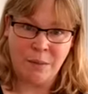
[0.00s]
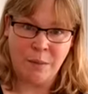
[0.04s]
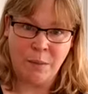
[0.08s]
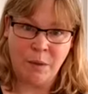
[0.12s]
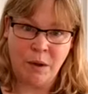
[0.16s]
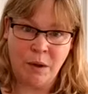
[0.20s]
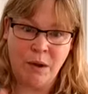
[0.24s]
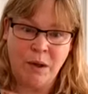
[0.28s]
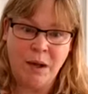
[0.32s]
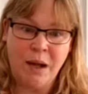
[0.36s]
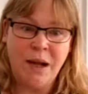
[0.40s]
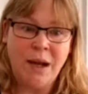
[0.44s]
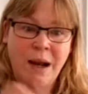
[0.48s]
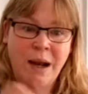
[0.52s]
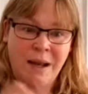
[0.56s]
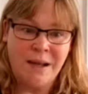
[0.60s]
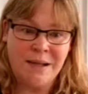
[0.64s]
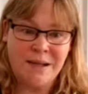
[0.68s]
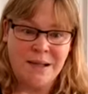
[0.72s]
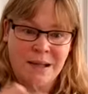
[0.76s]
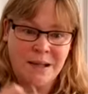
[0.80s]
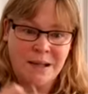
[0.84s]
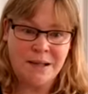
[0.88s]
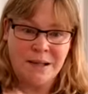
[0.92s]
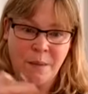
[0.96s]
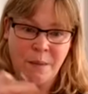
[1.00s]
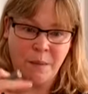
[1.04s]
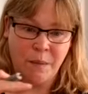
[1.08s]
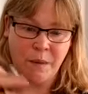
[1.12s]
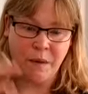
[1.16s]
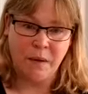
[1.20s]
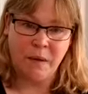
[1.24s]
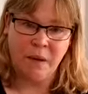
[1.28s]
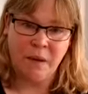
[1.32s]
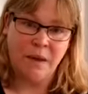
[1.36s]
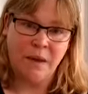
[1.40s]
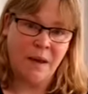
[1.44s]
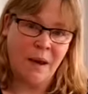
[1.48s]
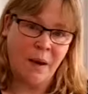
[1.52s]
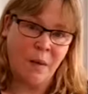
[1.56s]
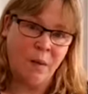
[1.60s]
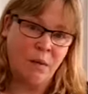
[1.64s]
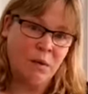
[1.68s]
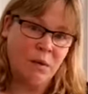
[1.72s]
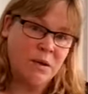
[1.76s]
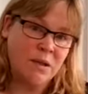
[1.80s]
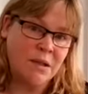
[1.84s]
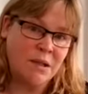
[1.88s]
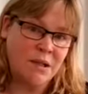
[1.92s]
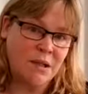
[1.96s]
the moon unless that's something that they
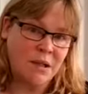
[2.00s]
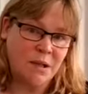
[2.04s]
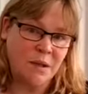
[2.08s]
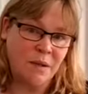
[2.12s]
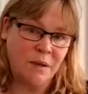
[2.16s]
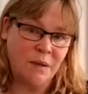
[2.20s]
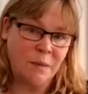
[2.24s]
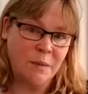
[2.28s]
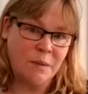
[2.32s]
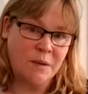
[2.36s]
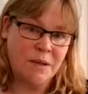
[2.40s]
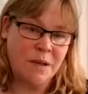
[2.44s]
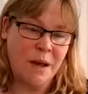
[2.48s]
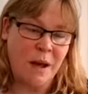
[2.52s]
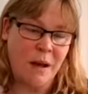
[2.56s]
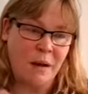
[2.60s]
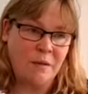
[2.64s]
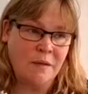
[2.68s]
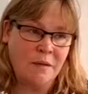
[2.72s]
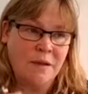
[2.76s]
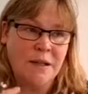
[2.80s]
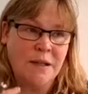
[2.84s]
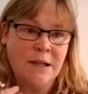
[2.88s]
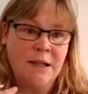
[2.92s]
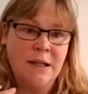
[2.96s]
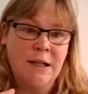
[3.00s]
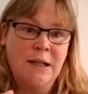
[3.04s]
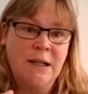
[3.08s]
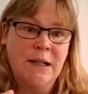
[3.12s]
wanted to do themselves.